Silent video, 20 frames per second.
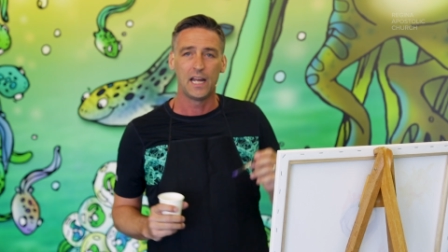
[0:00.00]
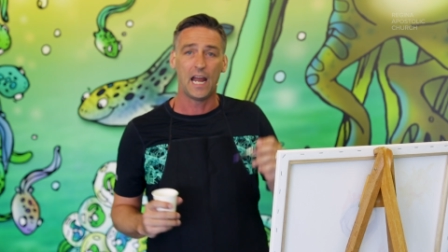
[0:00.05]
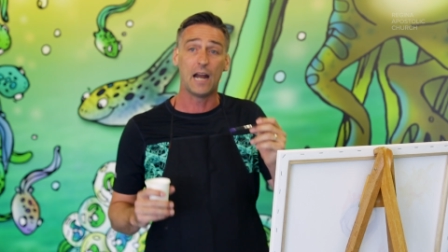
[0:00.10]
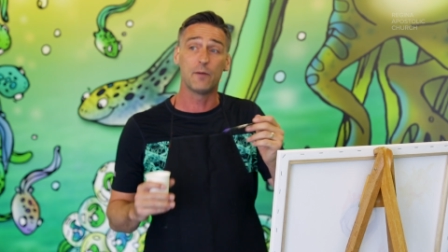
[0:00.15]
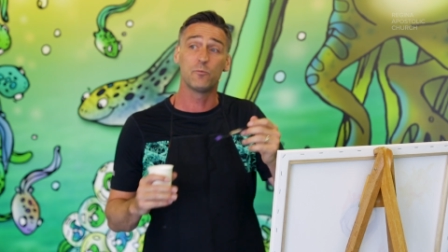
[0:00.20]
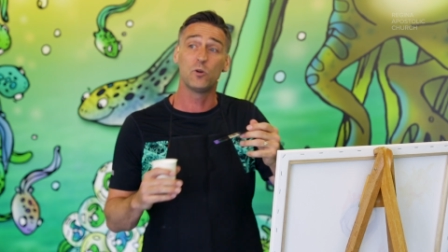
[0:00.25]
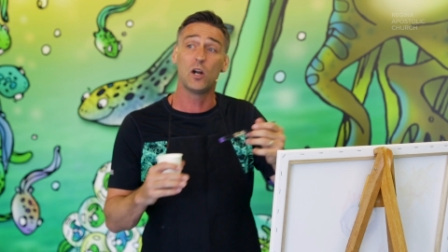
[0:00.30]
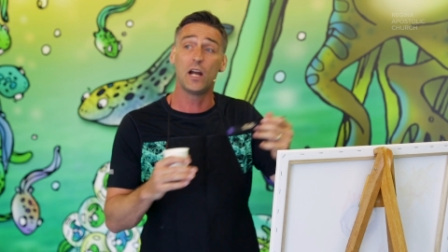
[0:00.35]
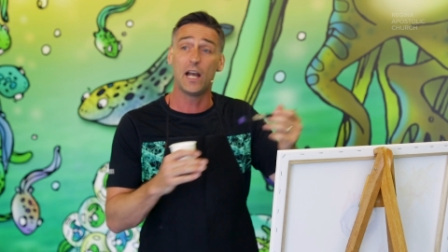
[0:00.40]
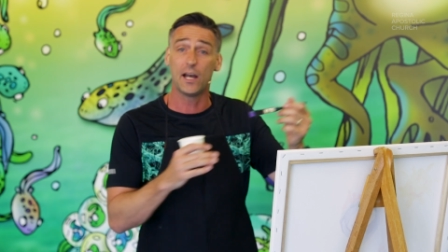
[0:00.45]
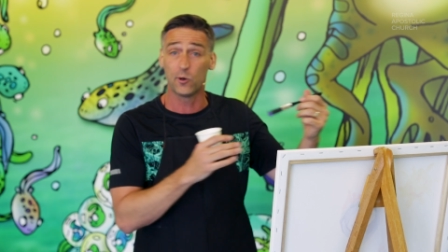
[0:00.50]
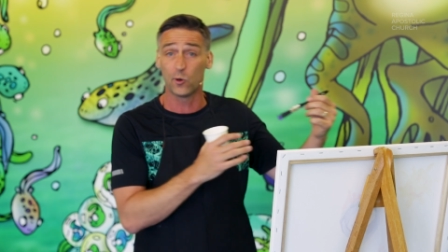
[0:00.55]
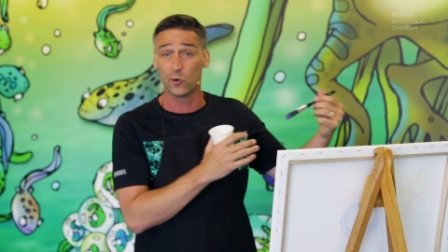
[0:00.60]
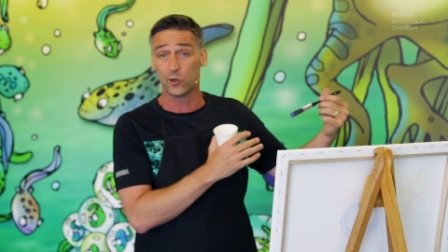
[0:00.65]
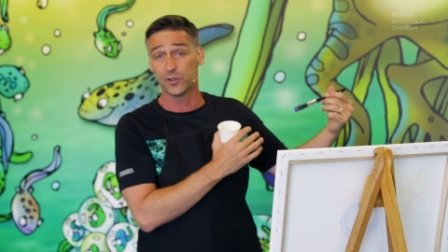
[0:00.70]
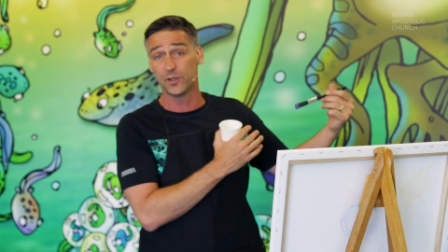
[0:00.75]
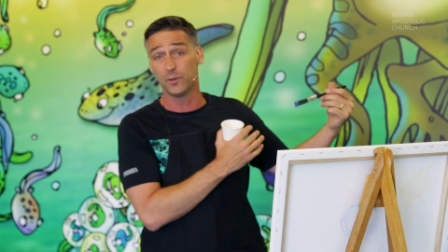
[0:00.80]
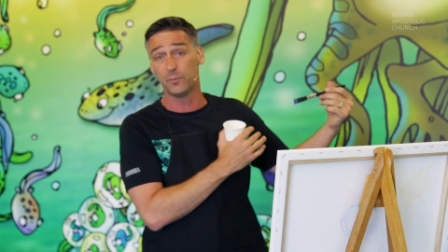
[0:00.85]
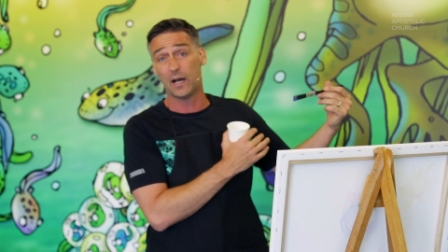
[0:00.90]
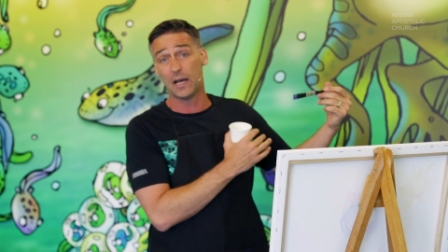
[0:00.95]
Emra had
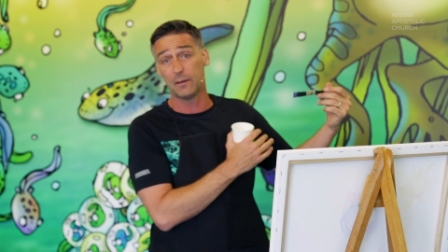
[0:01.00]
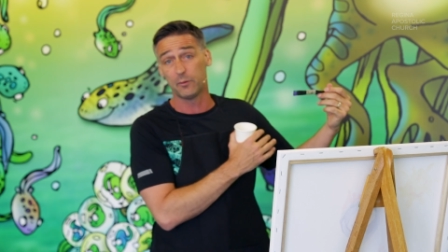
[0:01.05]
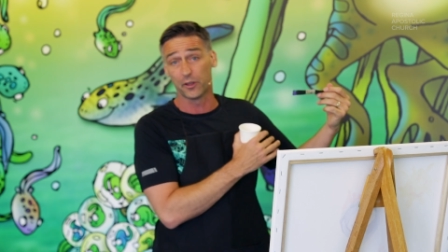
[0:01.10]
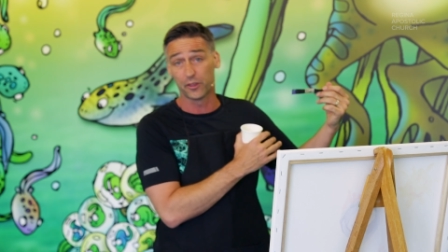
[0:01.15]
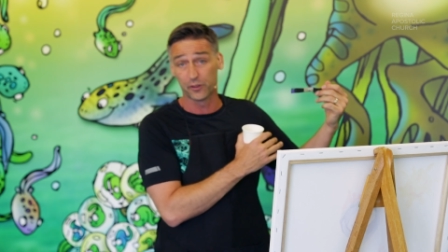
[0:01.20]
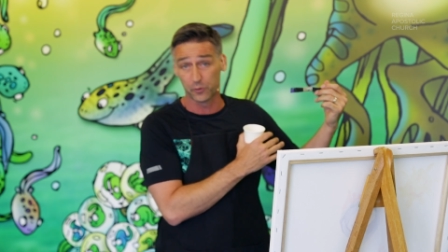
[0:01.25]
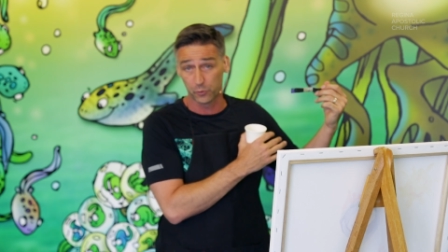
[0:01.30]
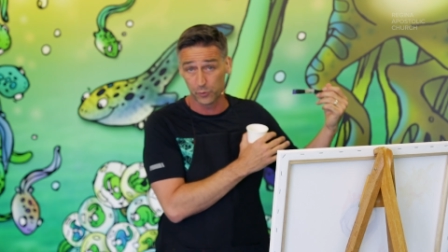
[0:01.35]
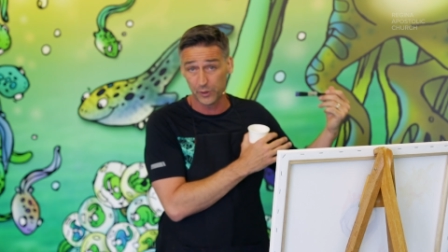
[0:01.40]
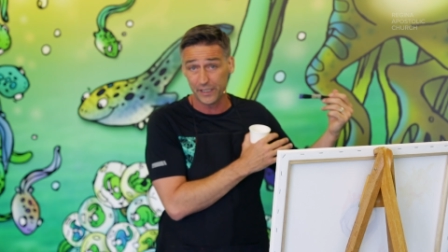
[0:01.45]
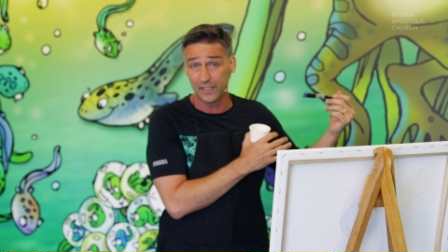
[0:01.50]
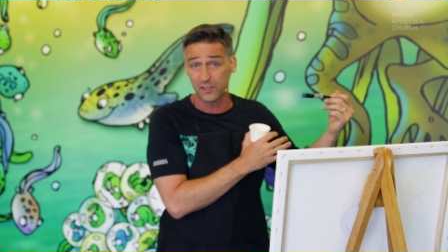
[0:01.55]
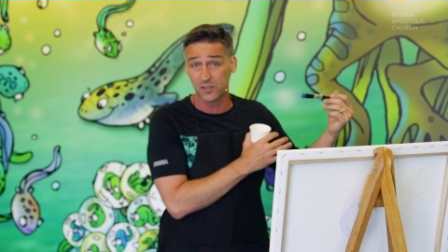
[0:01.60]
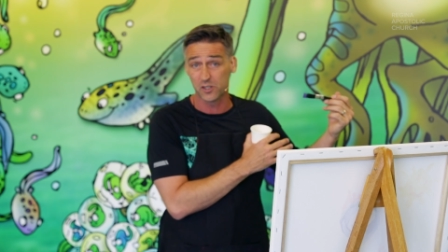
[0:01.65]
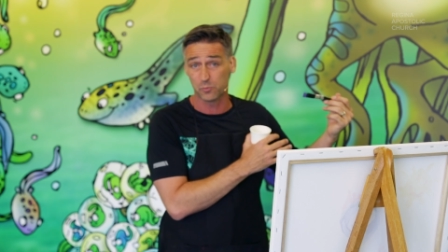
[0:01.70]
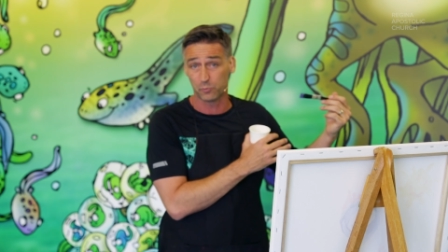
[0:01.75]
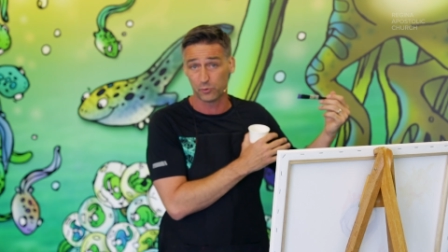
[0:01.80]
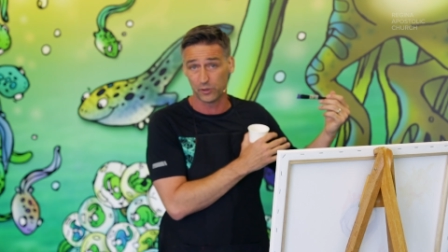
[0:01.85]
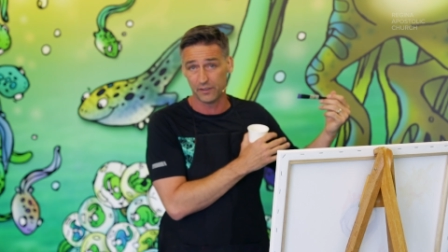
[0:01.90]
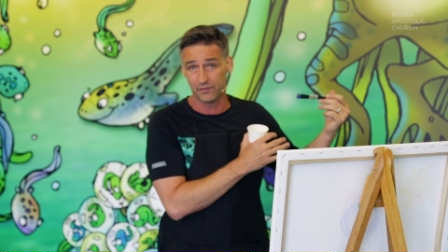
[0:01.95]
ordered the Bible three
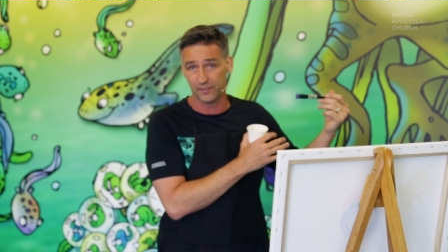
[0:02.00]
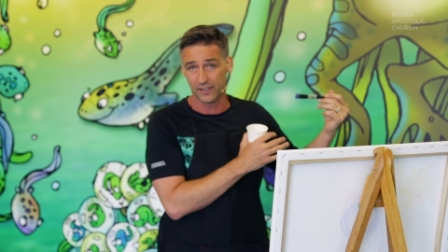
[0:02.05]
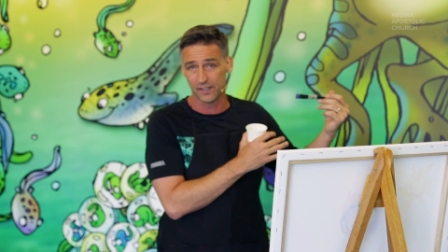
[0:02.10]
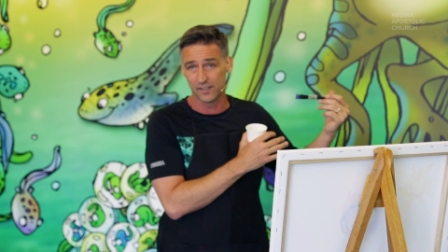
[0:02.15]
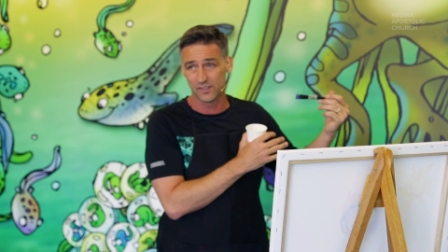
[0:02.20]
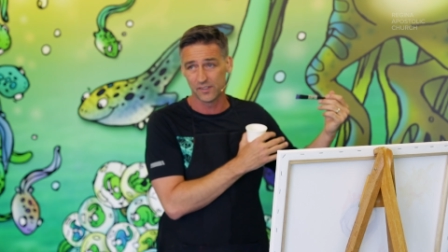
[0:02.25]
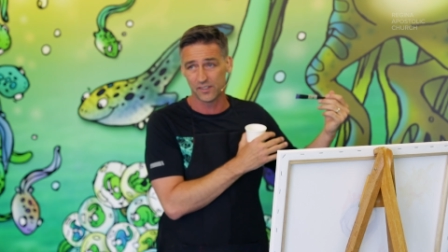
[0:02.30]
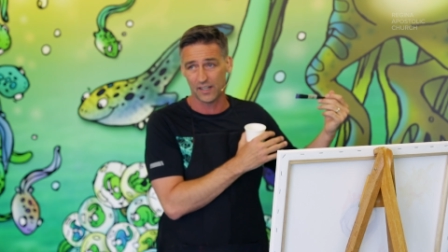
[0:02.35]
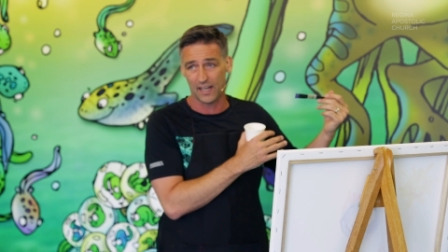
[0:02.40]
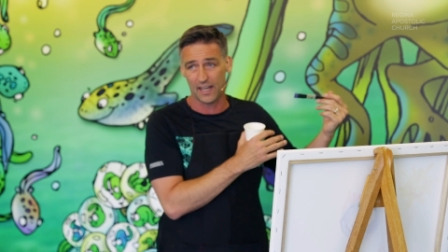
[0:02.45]
years previous.